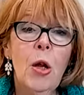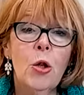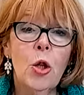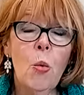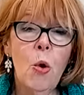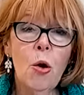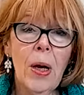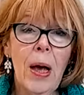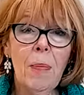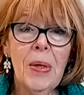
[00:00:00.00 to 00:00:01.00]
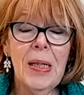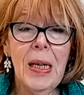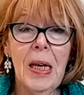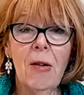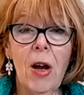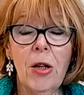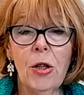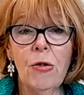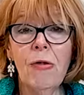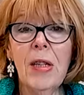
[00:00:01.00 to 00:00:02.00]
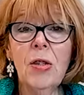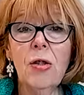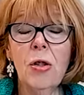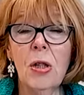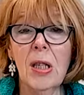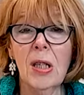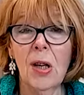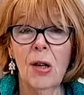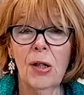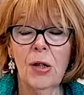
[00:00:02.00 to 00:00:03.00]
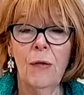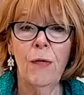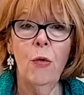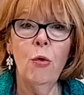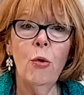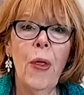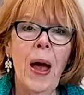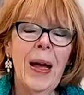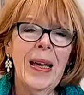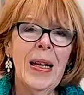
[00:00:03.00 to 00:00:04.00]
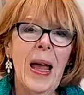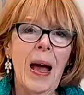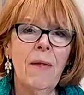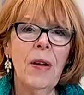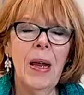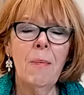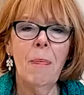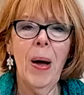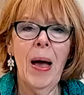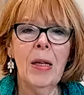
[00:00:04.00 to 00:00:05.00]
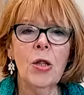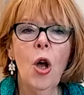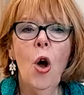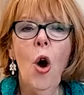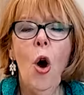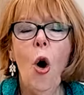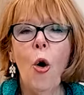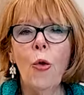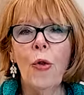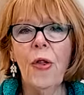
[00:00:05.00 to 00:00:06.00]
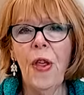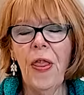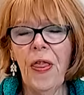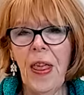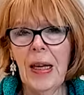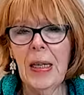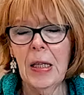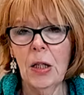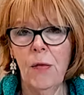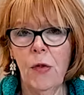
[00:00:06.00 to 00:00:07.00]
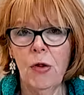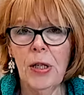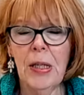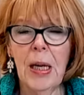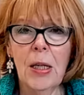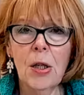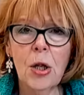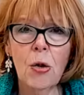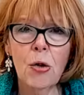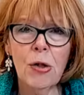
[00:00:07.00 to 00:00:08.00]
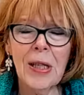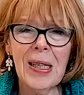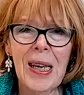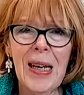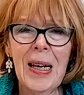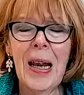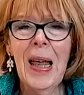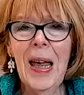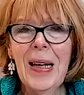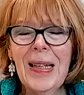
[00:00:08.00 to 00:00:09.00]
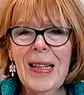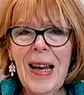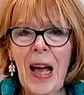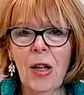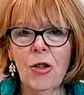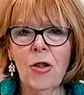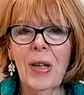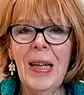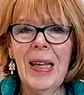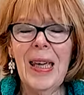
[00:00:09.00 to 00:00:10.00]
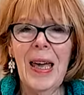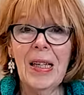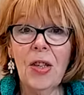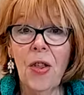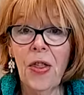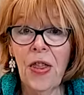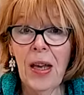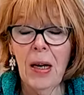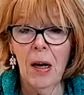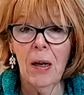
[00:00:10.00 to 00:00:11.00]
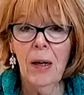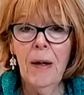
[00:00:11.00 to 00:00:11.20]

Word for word: So, what happens here as your estrogen starts to fall, that can have an impact on the thickness of your skin. So, your skin naturally gets thinner.